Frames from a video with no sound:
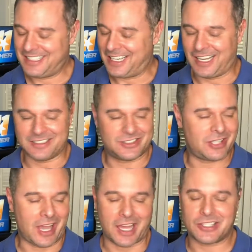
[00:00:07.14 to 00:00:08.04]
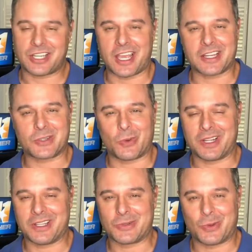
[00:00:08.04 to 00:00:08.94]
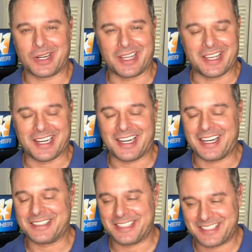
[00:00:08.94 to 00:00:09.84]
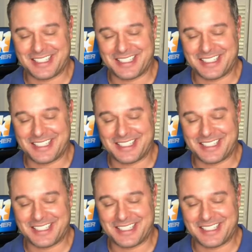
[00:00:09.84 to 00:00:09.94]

Yeah, hashtag 2020. Uh,